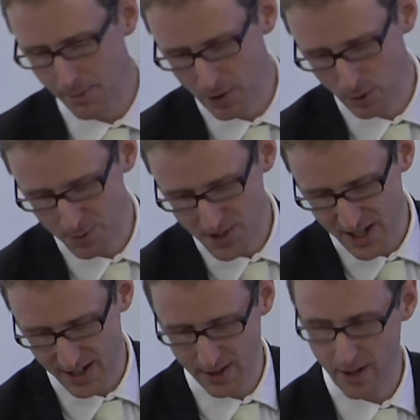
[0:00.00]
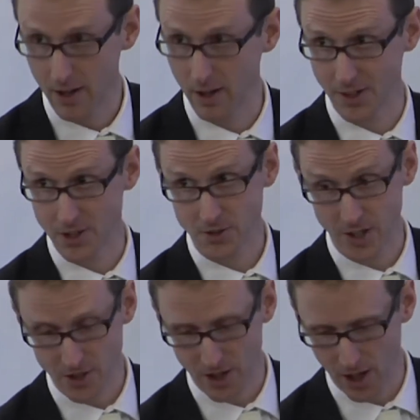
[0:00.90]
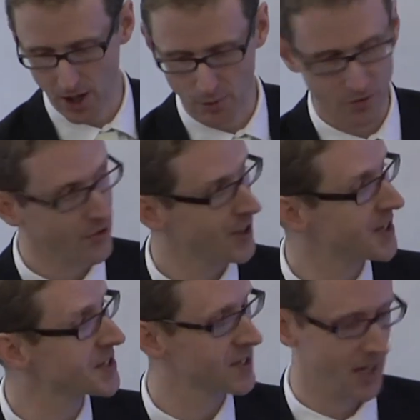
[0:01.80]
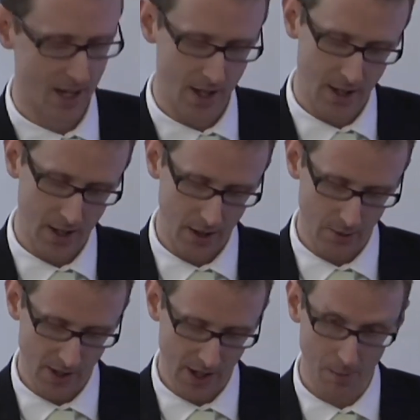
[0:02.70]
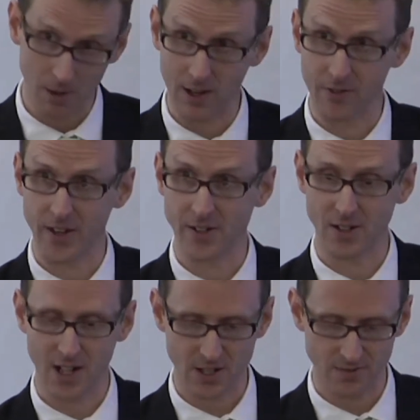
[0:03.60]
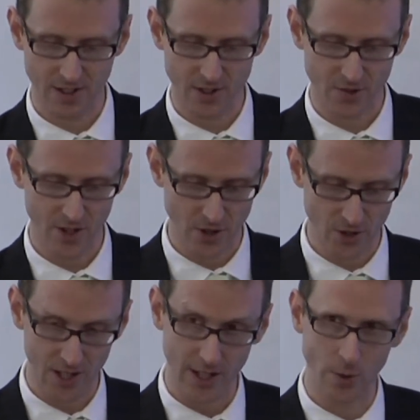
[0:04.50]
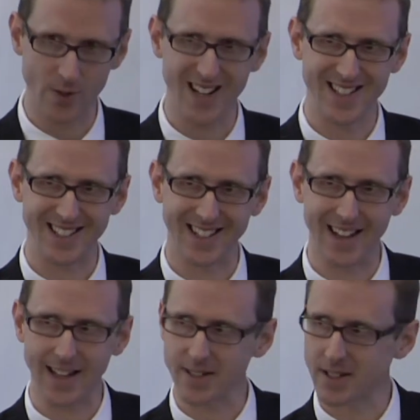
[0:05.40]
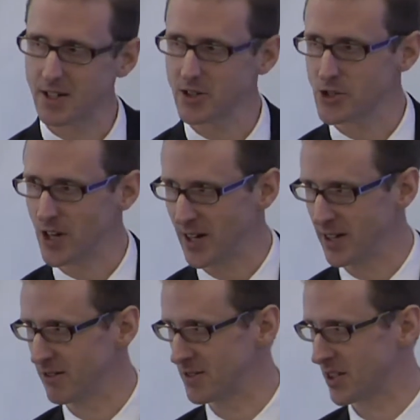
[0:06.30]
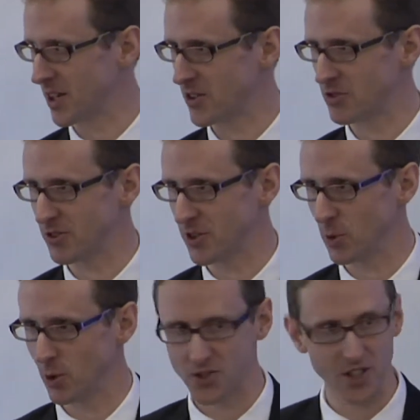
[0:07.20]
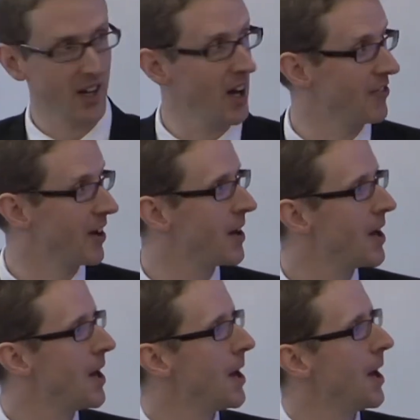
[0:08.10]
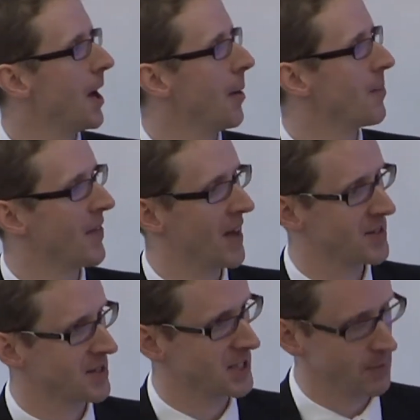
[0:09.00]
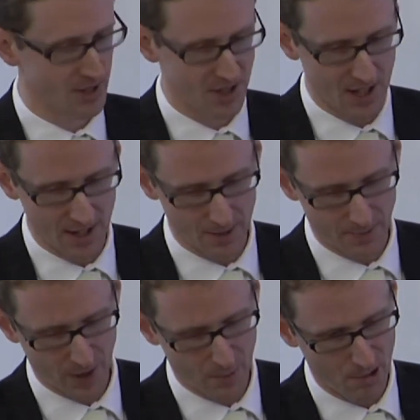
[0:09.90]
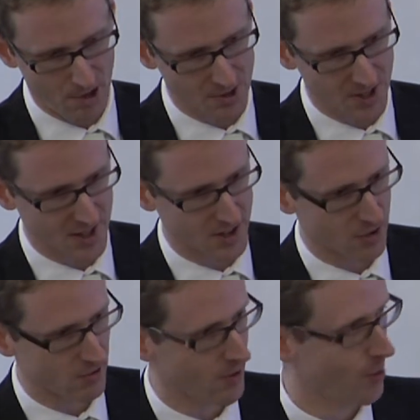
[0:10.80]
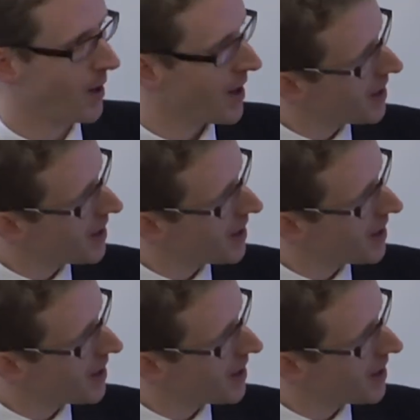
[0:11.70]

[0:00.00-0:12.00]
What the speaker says: You obtain a registration at home first. You then apply for the international registration and you designate China as a country that you want to cover. And that system is then processed through